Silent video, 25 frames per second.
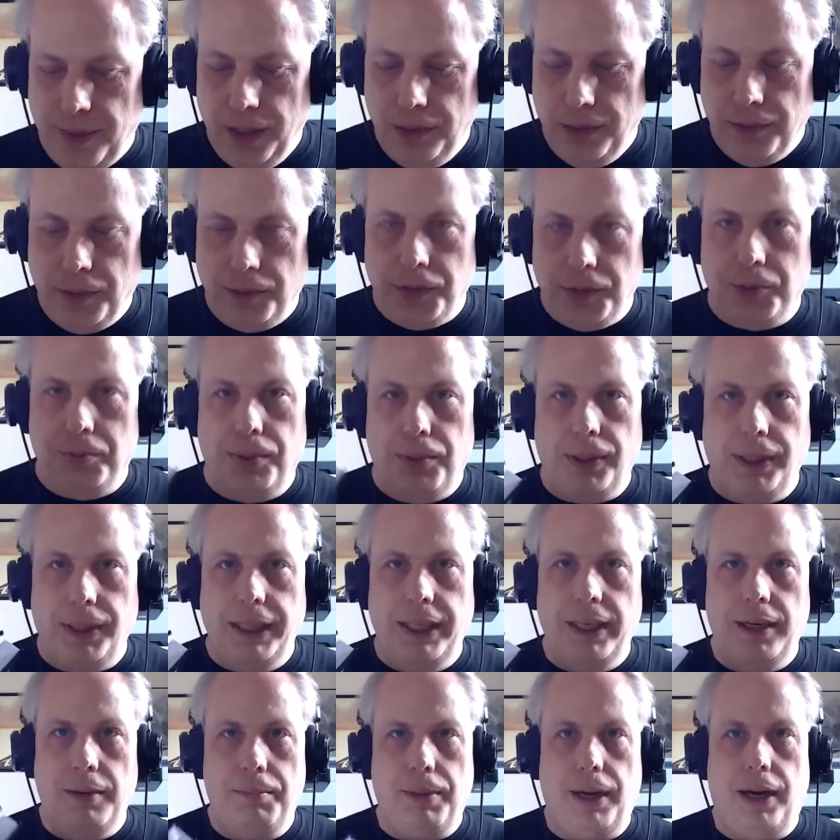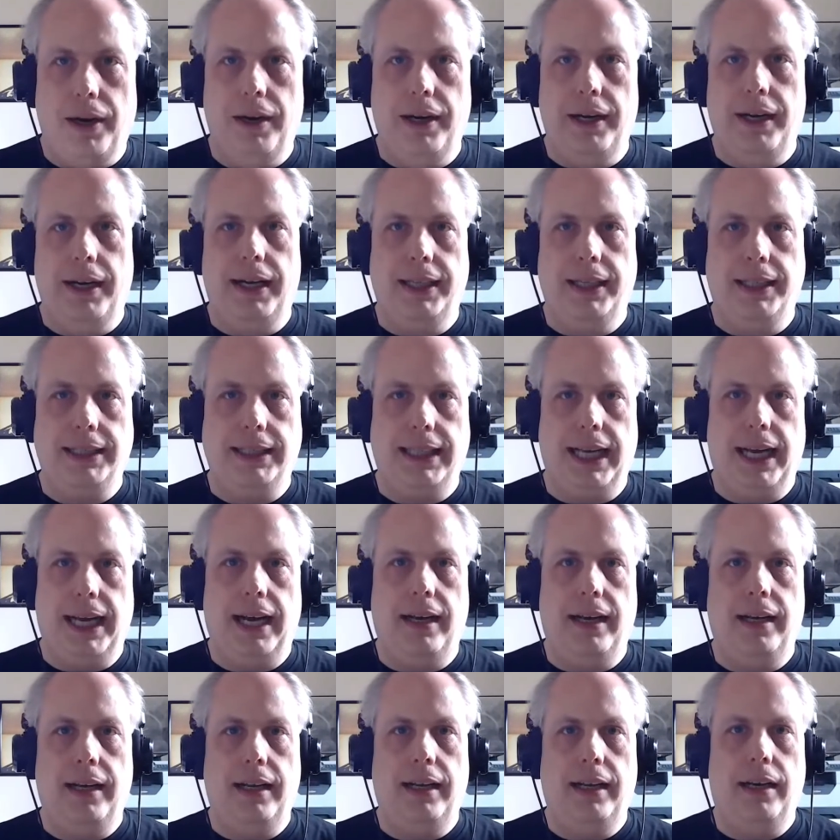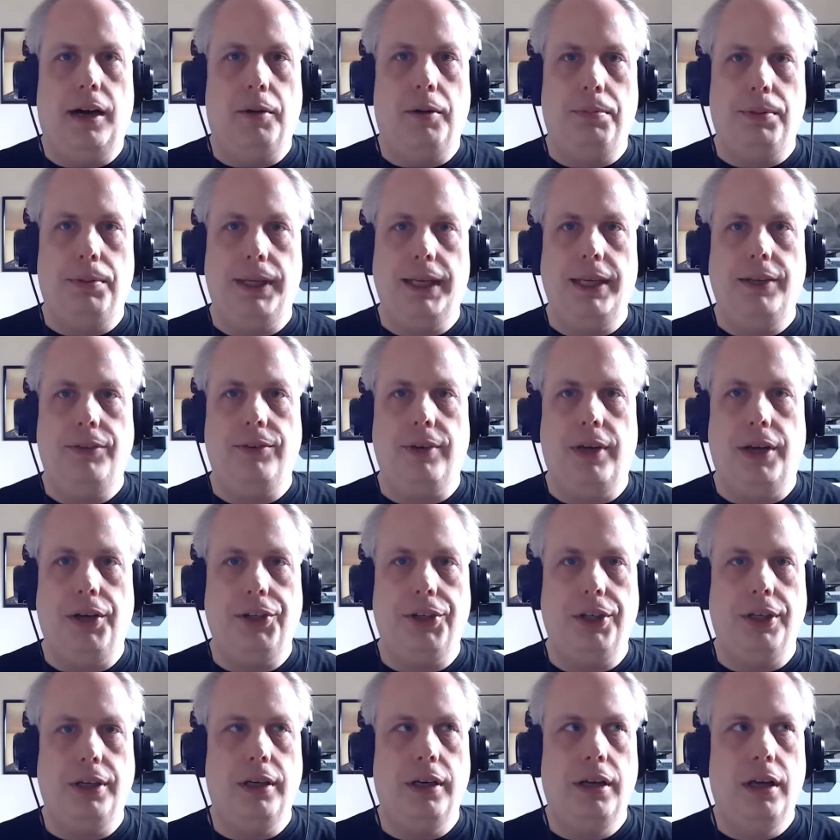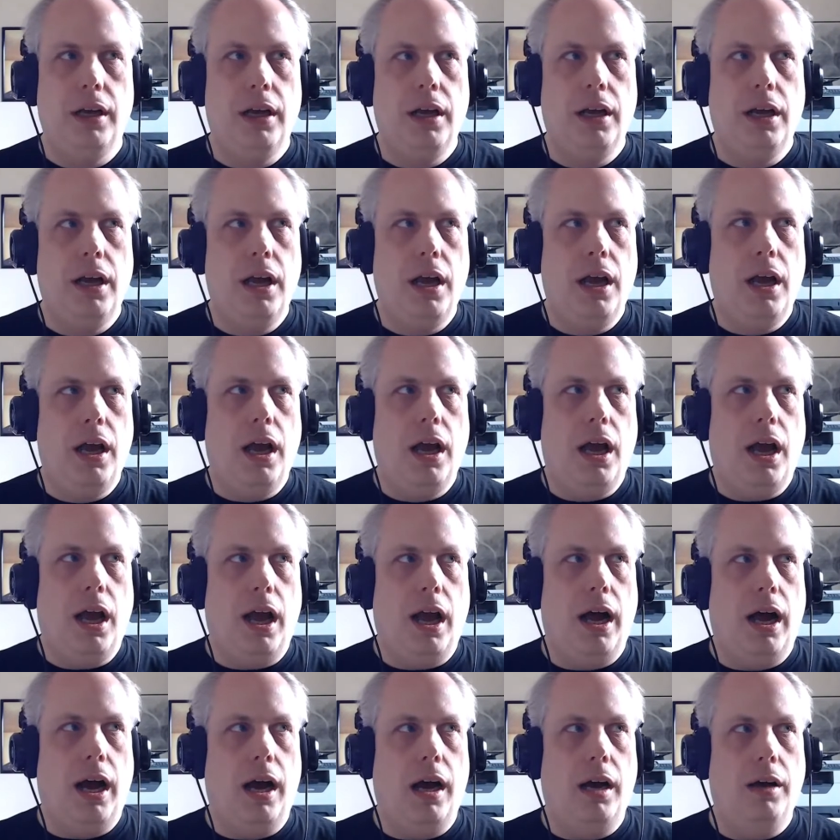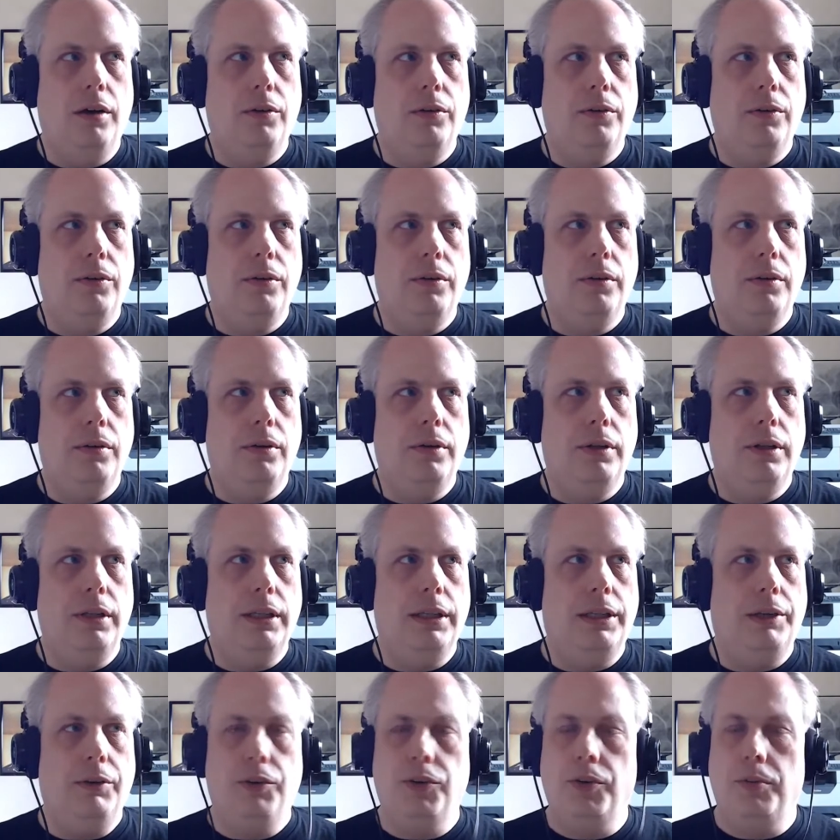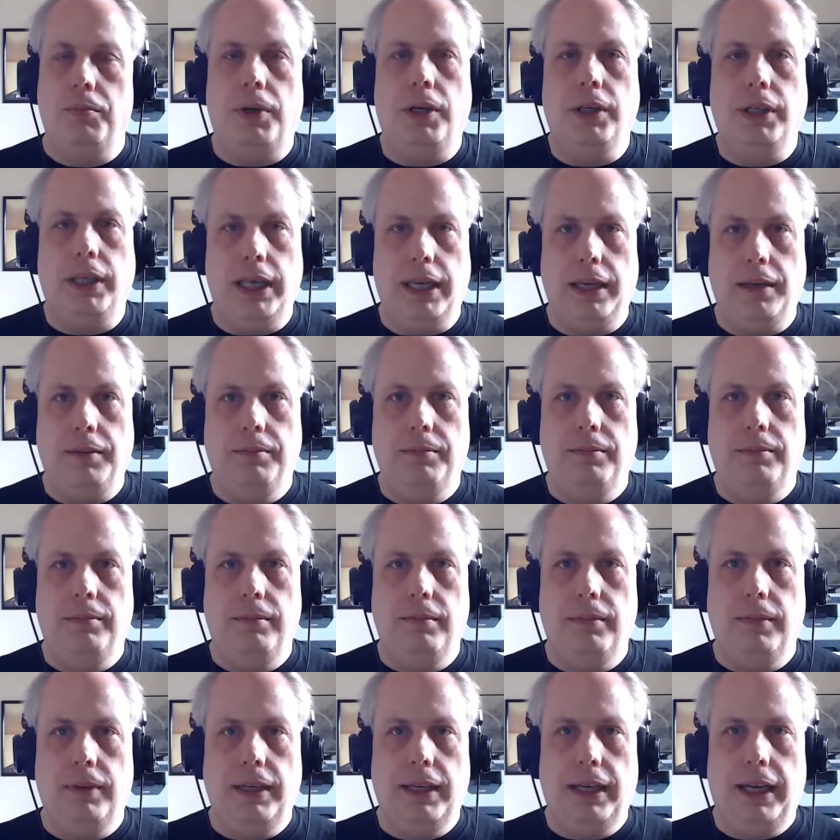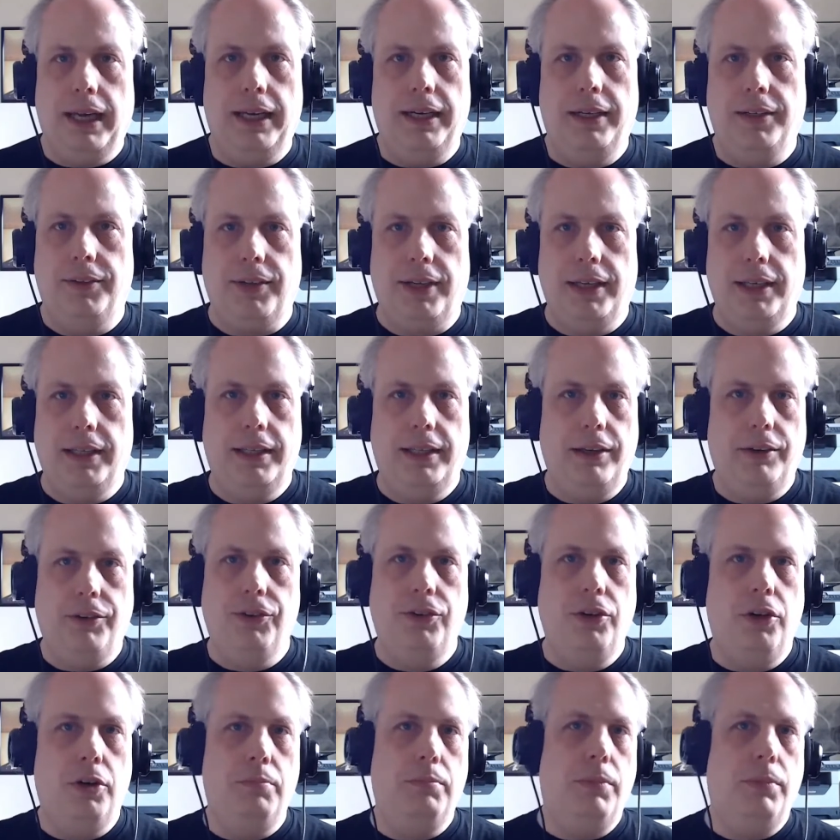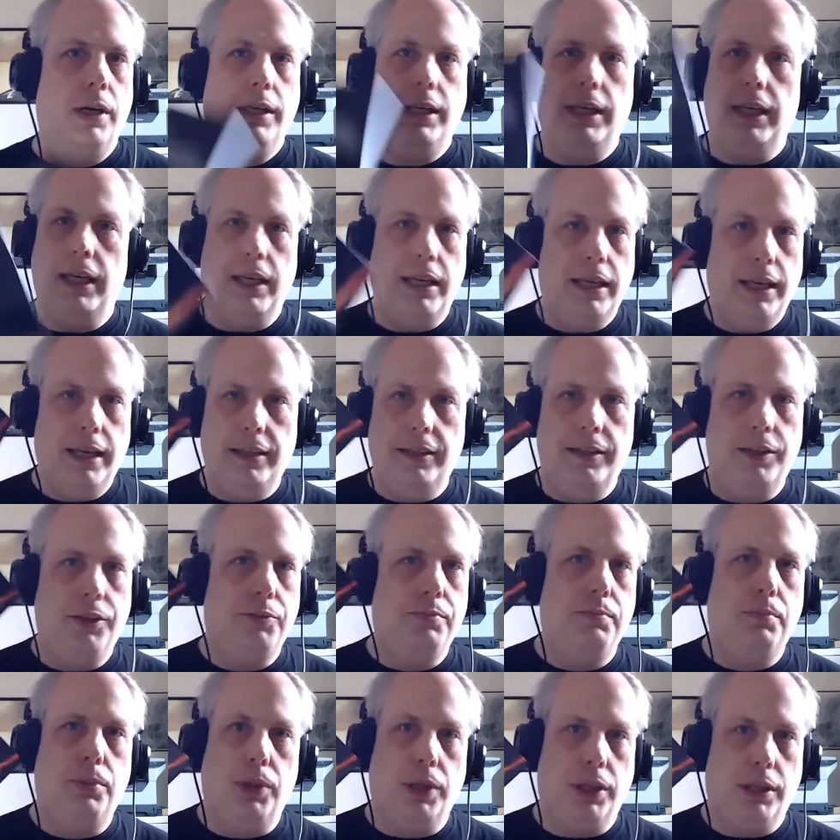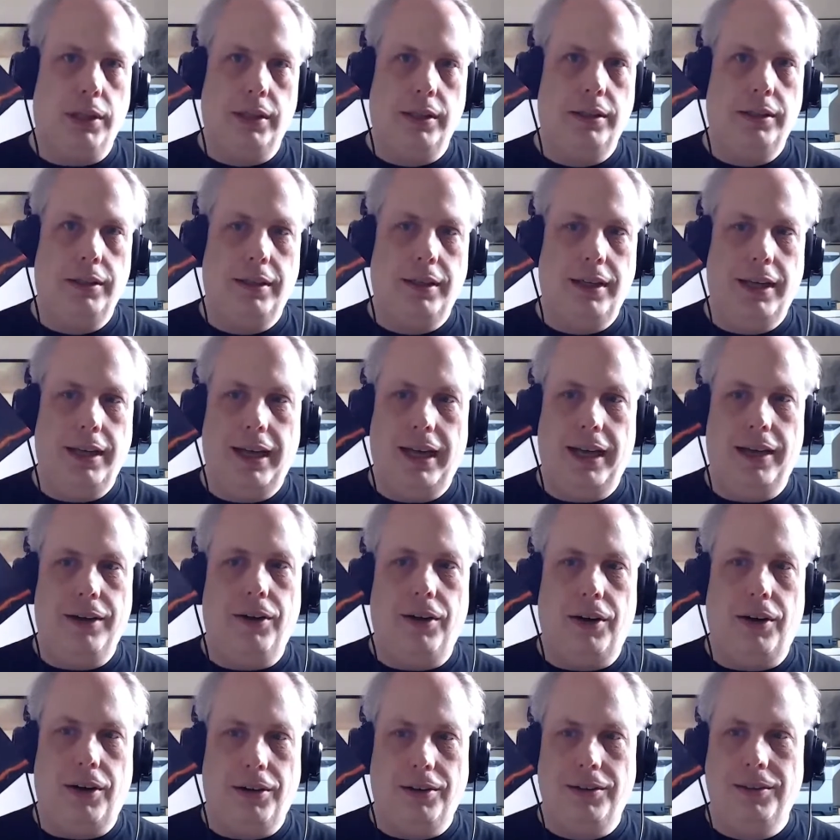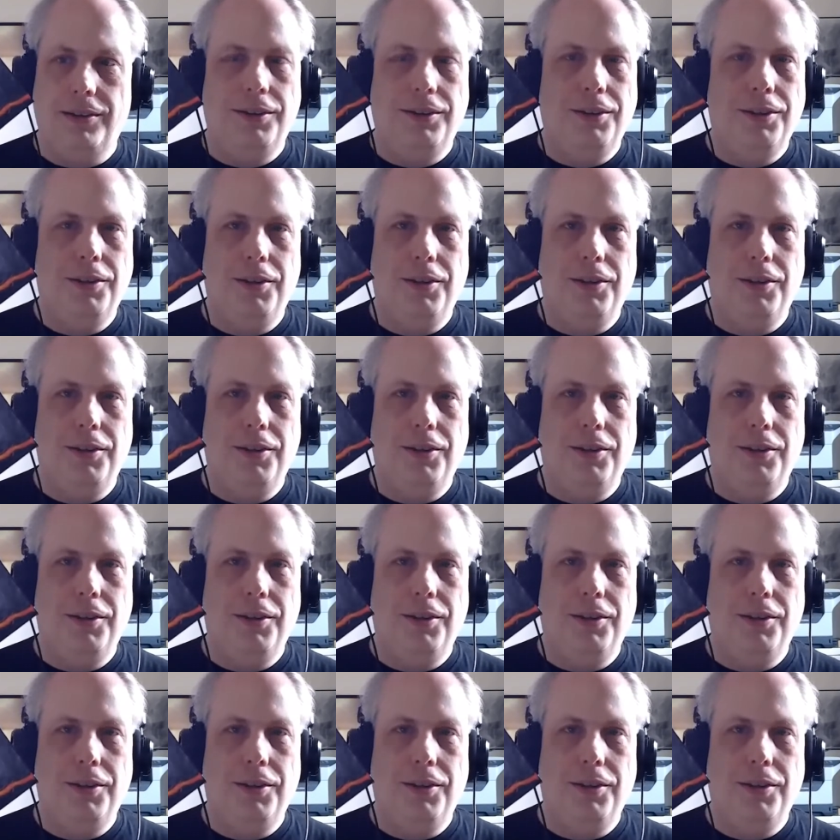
what was brilliant about it is that in our play session, uh, there was a monkey. And it's like, there's no monkey in this book at all.